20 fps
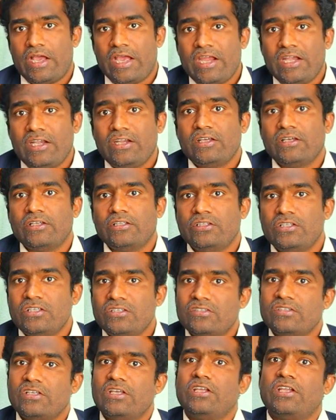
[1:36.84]
and
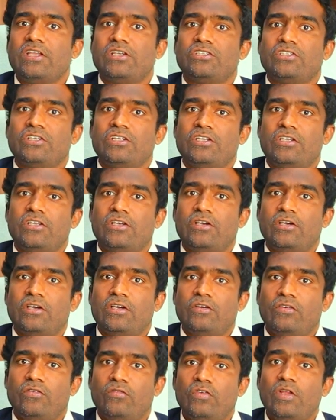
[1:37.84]
this erection
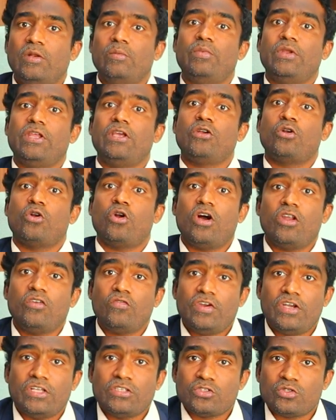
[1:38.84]
will bring
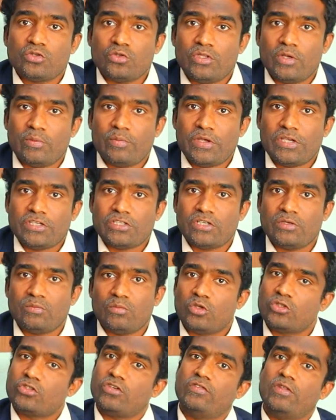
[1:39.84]
confidence to the patient
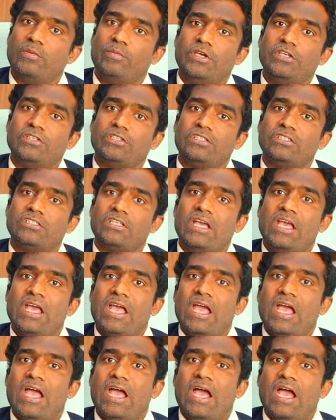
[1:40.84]
most of the patients
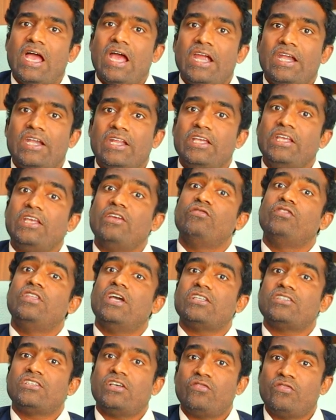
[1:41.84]
and if
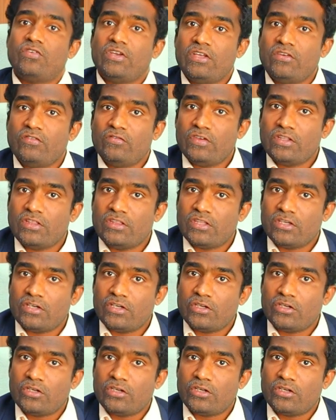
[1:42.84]
they are suffering with